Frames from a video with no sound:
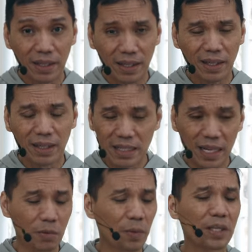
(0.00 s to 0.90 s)
Yeah, that's
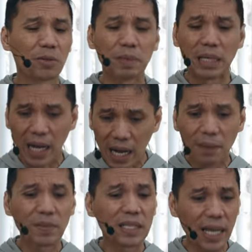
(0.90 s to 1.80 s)
it. When you
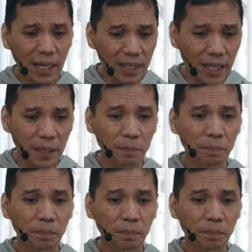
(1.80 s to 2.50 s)
become the technique,